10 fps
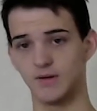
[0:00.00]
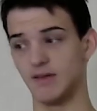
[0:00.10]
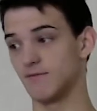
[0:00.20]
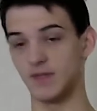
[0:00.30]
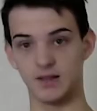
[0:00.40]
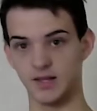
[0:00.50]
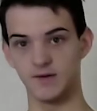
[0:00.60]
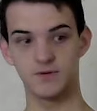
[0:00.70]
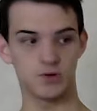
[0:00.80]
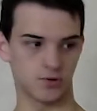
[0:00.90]
if they
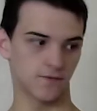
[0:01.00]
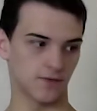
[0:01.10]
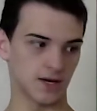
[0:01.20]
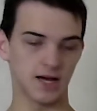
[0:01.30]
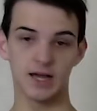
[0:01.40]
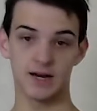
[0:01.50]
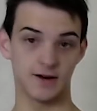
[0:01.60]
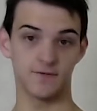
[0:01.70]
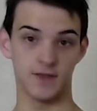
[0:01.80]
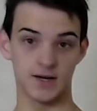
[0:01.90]
lived or if they died, and
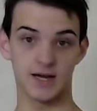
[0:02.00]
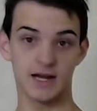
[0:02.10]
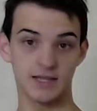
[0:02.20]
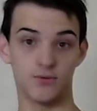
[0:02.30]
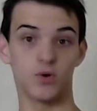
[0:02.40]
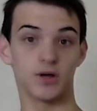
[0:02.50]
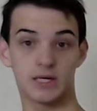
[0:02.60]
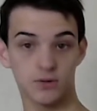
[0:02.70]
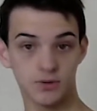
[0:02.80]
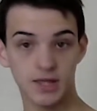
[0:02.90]
if they died, then what
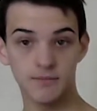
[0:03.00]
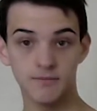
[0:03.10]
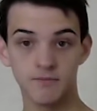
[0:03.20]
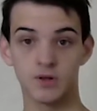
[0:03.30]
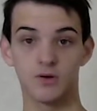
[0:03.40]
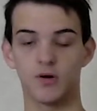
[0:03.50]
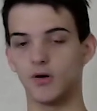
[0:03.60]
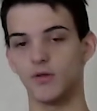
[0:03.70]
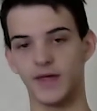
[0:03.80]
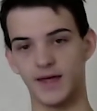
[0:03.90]
killed them.
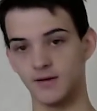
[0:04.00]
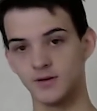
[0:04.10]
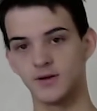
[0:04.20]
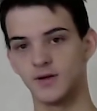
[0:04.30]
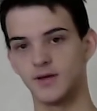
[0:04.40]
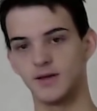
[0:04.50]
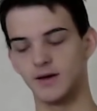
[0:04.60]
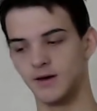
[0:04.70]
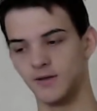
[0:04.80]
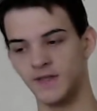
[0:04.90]
All that.
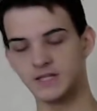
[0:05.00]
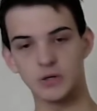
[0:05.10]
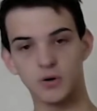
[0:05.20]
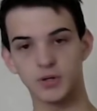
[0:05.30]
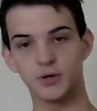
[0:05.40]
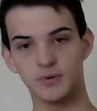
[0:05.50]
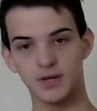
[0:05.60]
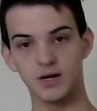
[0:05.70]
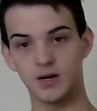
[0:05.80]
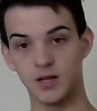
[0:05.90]
That's all
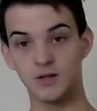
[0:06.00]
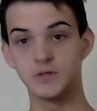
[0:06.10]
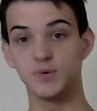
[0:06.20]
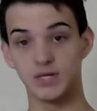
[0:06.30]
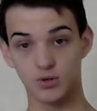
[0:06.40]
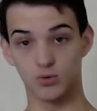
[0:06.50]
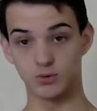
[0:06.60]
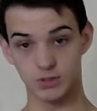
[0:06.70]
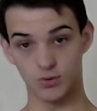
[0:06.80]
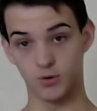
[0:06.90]
accumulated into a total
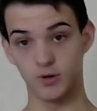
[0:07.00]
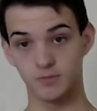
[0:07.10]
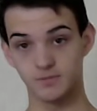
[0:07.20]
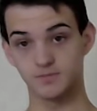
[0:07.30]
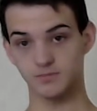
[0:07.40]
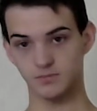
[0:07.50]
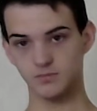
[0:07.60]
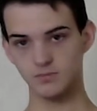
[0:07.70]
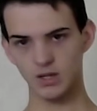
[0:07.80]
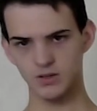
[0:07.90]
score.
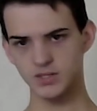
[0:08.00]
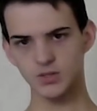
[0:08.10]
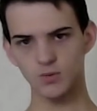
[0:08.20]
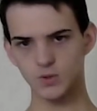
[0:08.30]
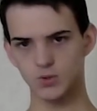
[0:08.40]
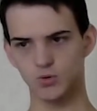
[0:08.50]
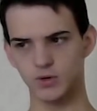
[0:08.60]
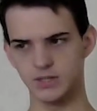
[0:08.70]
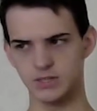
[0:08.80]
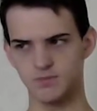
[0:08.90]
This total
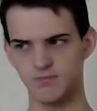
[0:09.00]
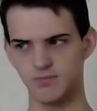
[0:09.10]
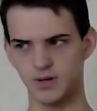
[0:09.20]
score is